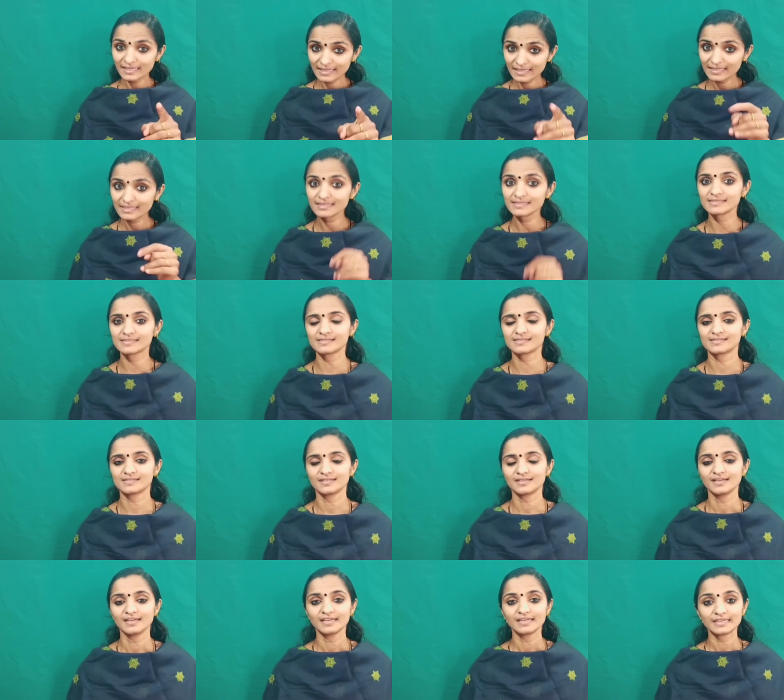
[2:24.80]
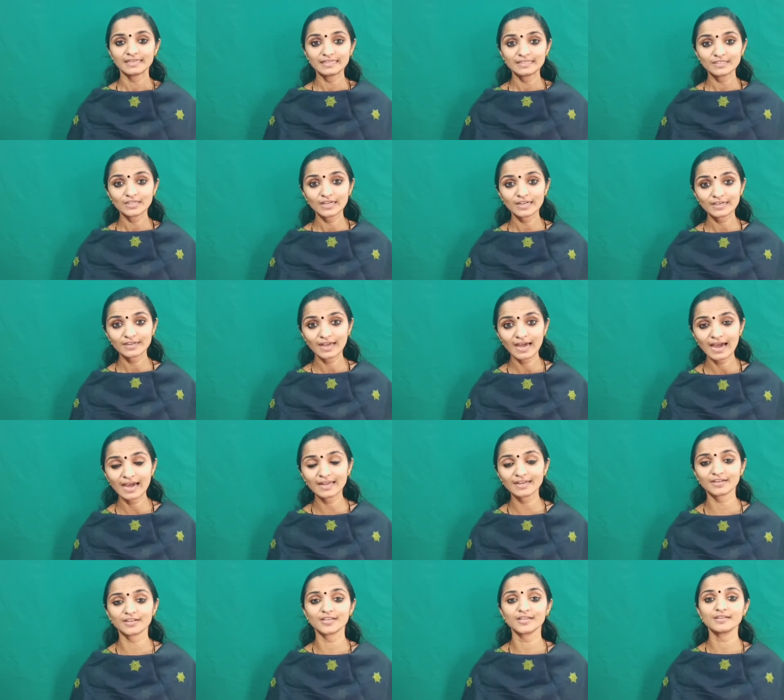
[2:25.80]
Yes. In her
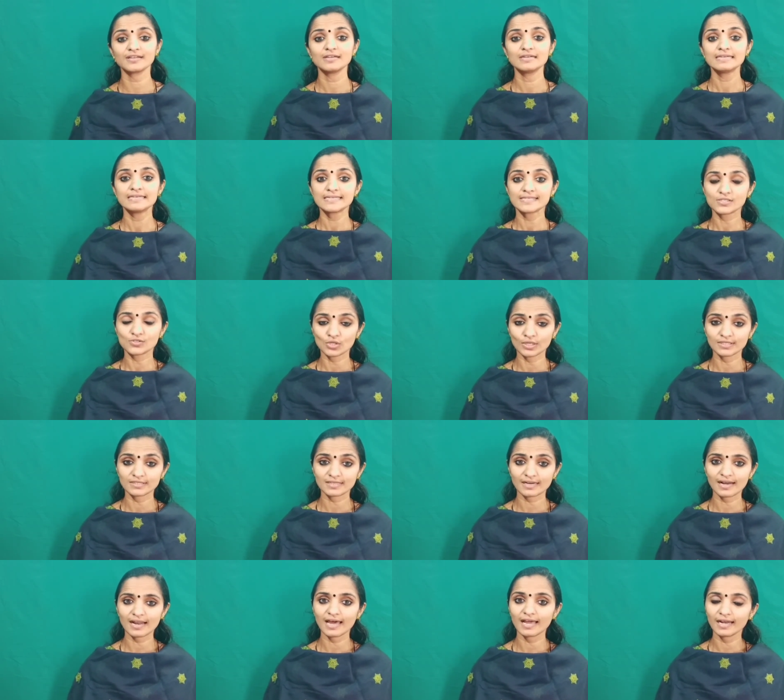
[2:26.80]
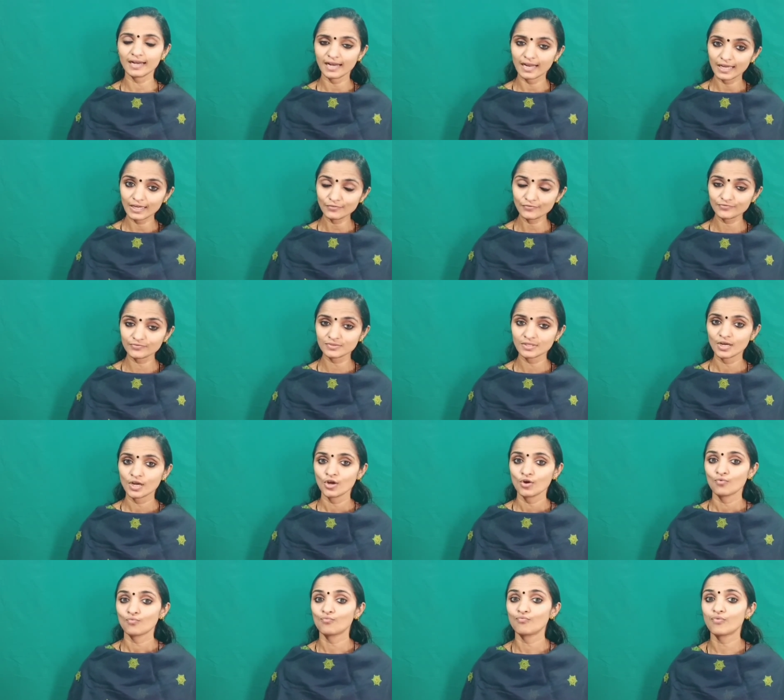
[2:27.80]
hurry, Cinderella left
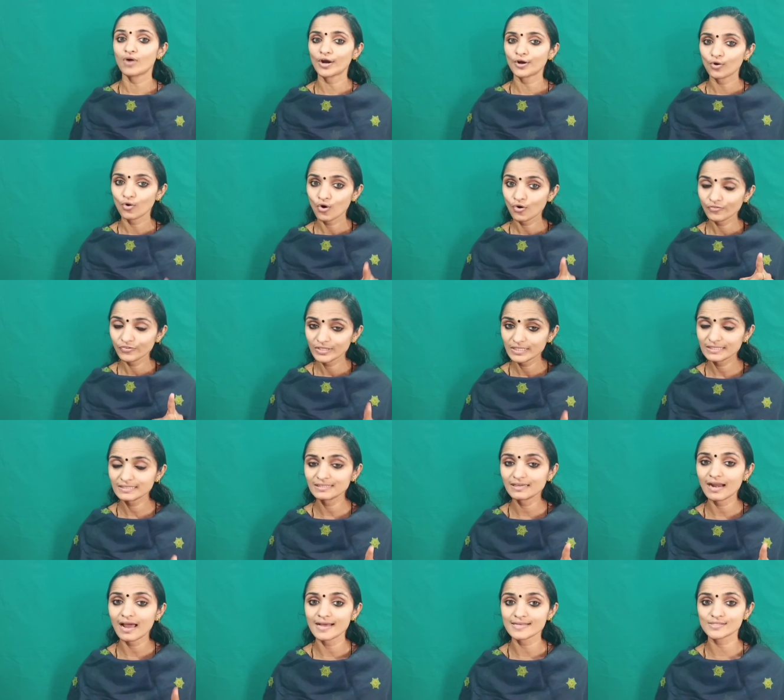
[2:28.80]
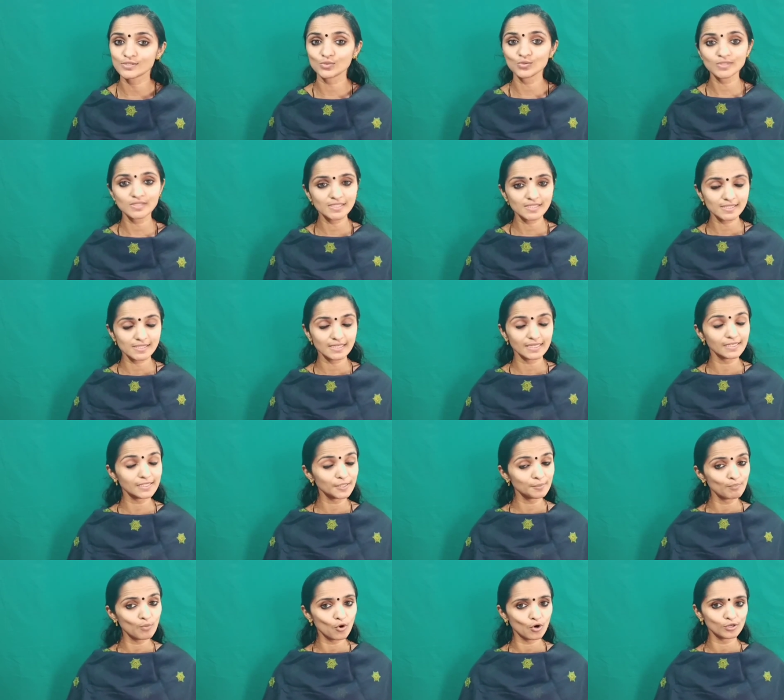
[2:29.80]
one of her glass shoes in
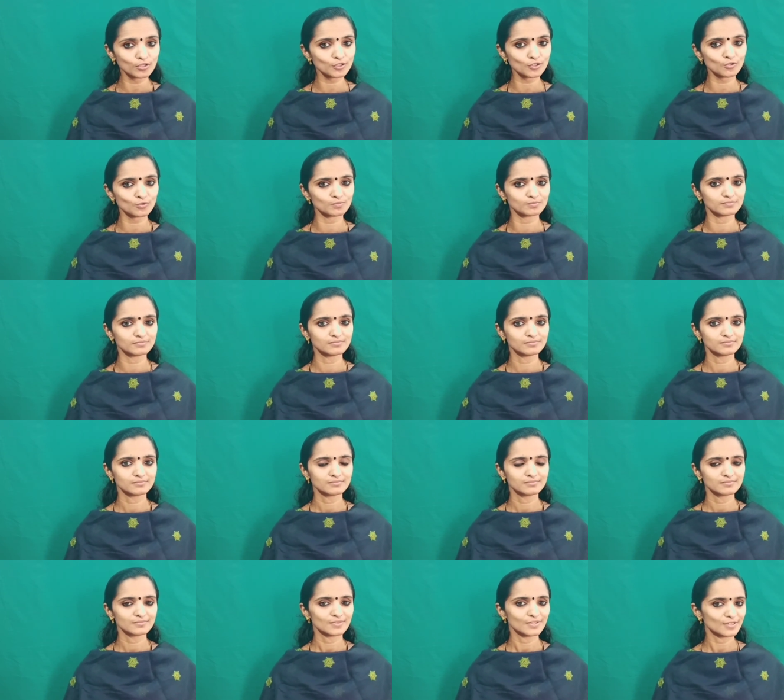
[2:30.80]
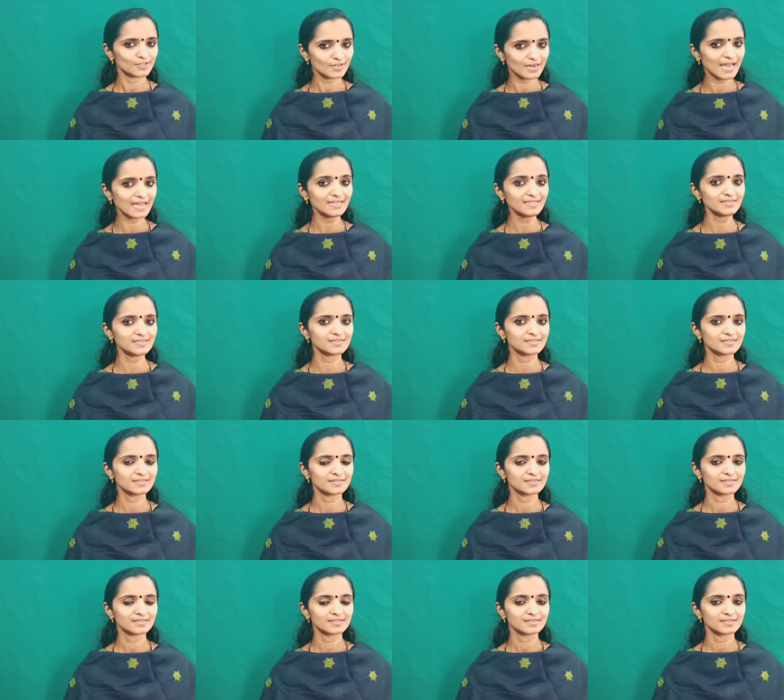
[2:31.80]
the ballroom. Right?
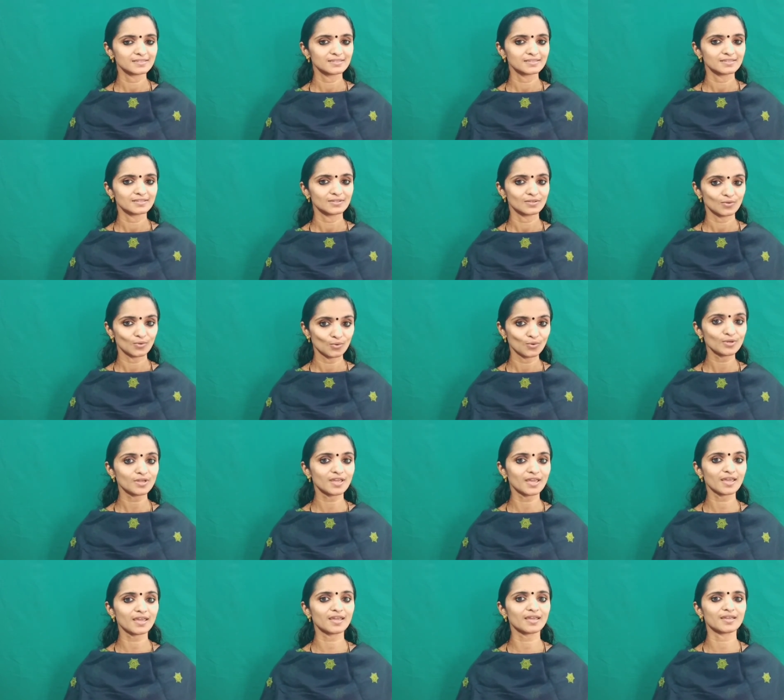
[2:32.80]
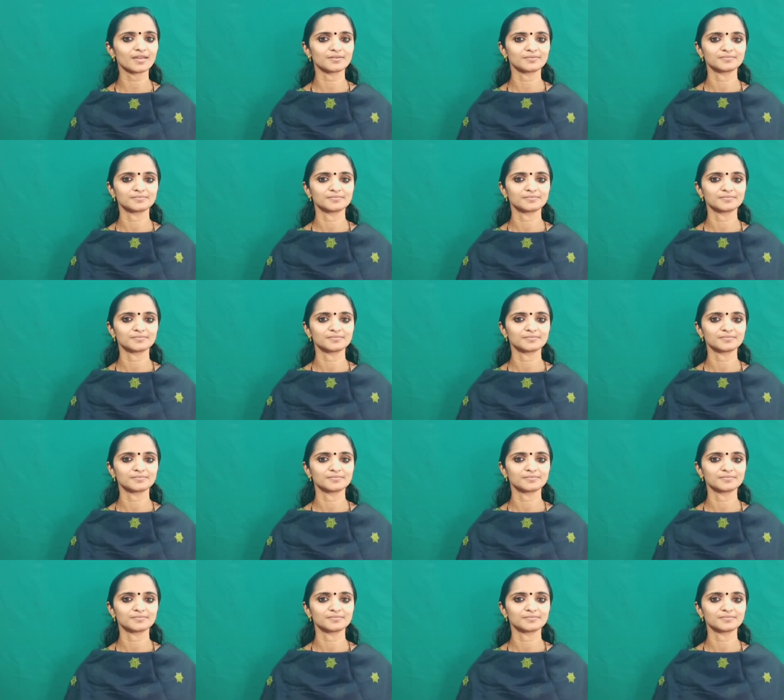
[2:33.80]
Okay.